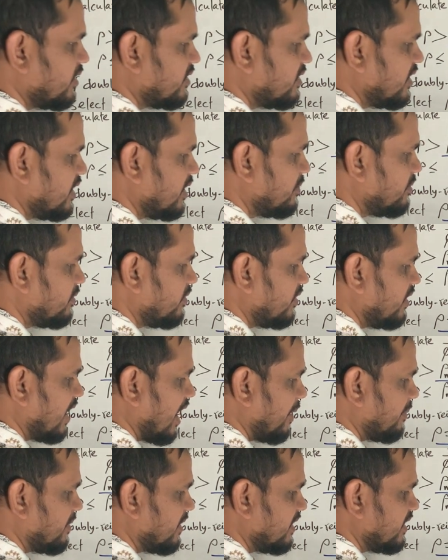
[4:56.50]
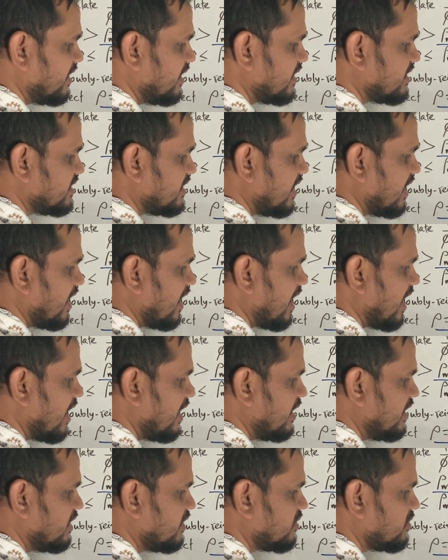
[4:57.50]
Table appendix
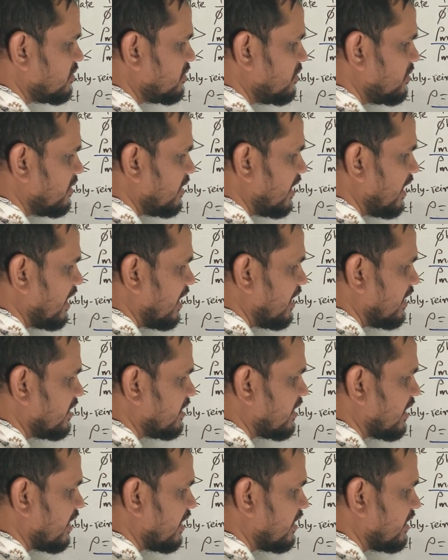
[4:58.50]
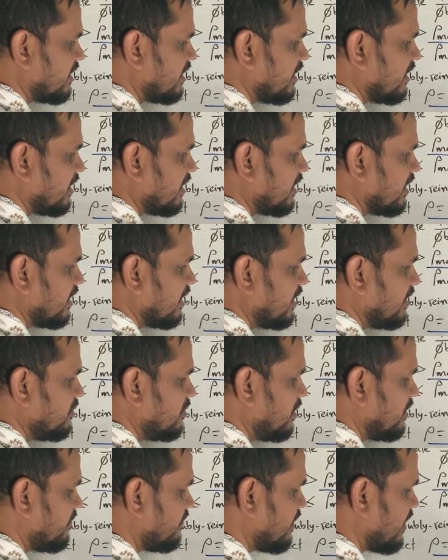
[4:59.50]
A8 to A13. You
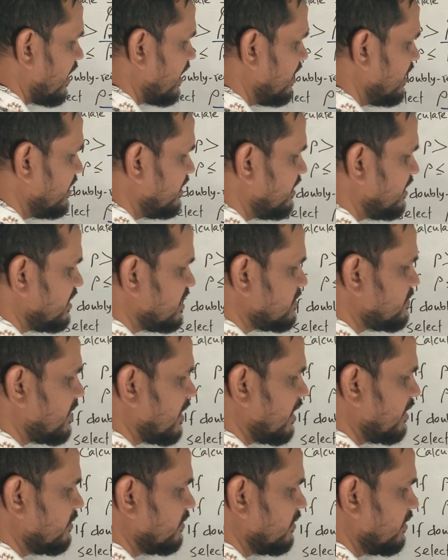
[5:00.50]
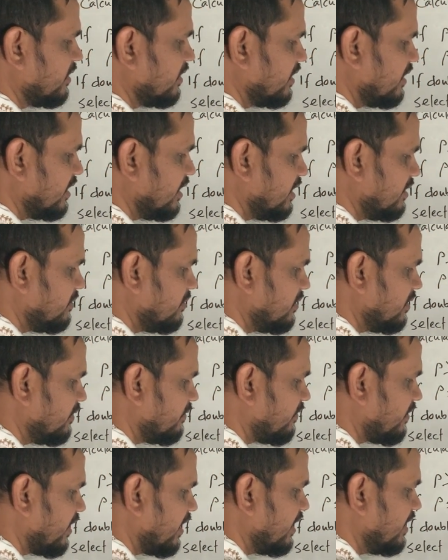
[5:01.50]
will find this value. You will
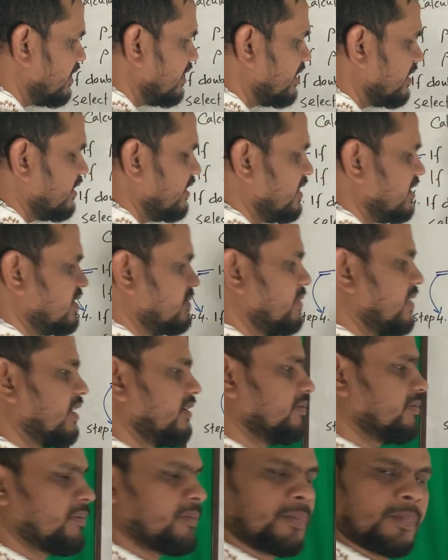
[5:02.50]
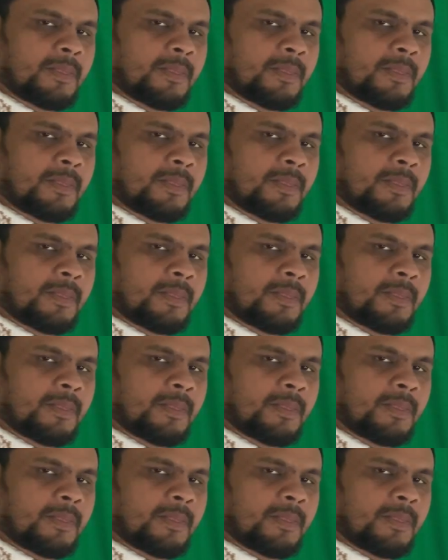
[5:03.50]
find this value.